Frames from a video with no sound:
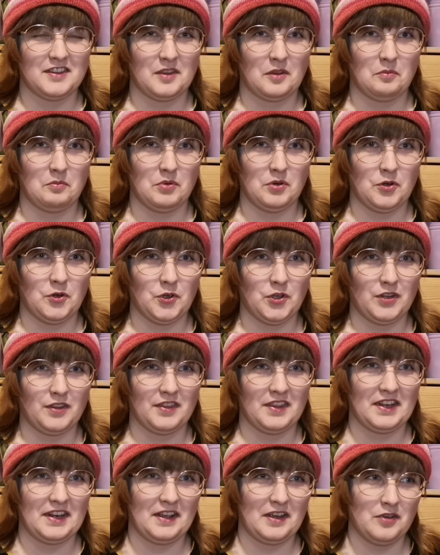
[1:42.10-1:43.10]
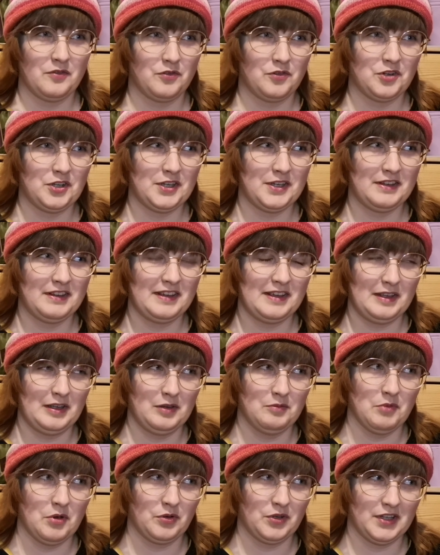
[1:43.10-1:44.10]
the book that every
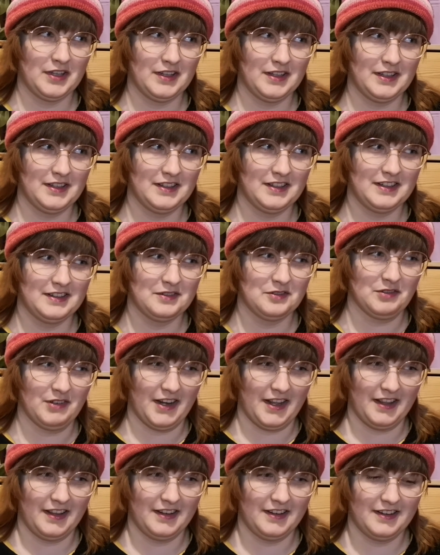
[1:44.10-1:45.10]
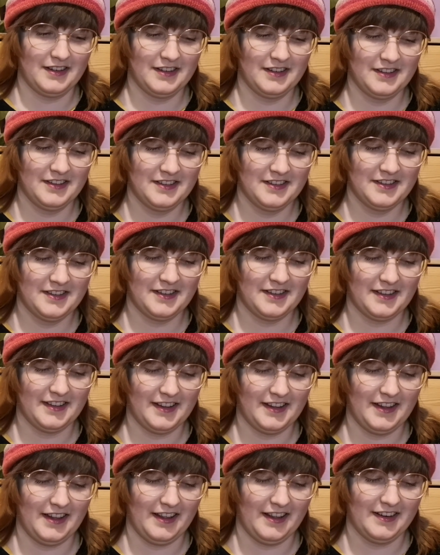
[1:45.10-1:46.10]
emo kid read
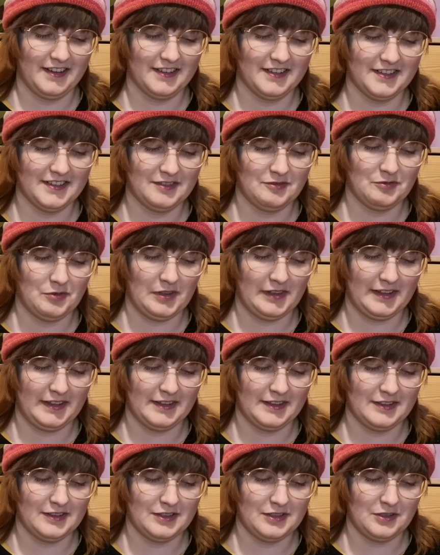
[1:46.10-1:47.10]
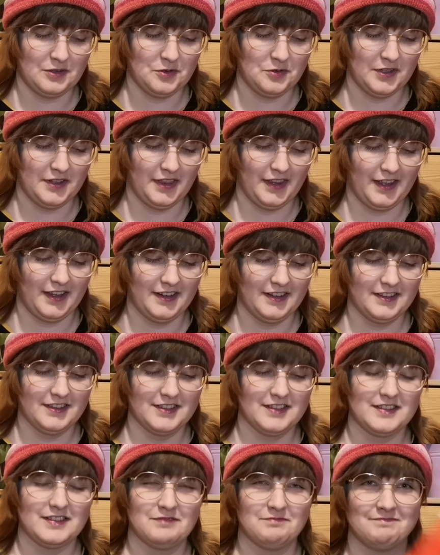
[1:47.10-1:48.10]
and related to, and that
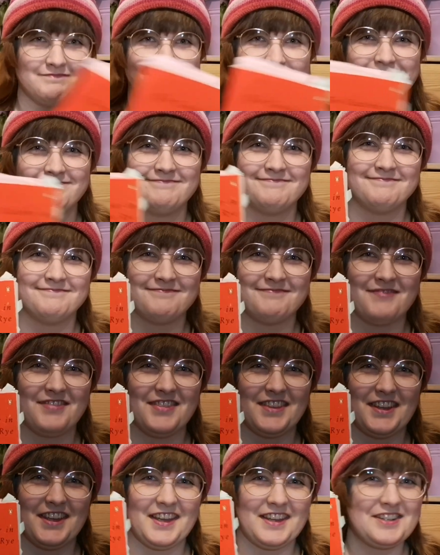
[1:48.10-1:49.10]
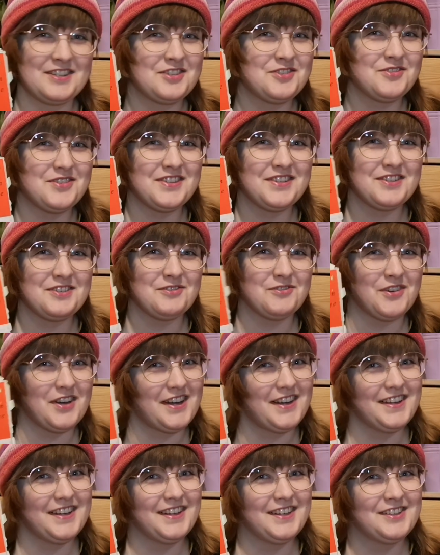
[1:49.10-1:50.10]
is The Catcher in the
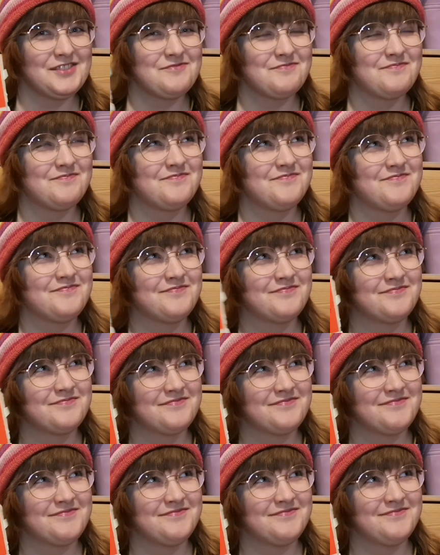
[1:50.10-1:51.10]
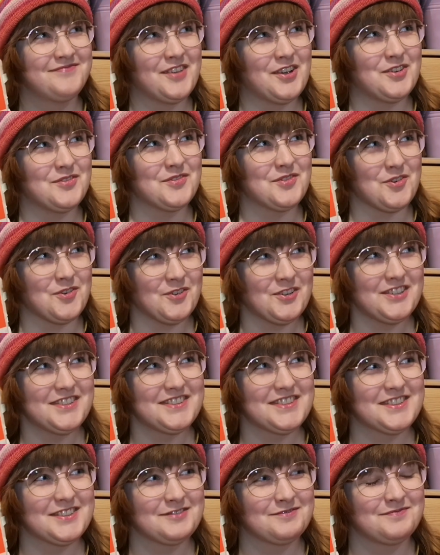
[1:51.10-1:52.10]
Rye, of
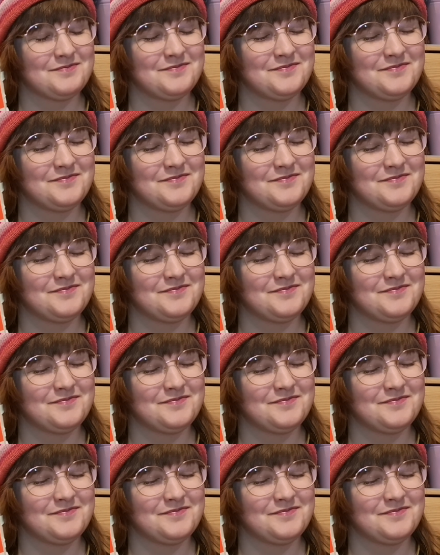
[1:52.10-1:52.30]
course.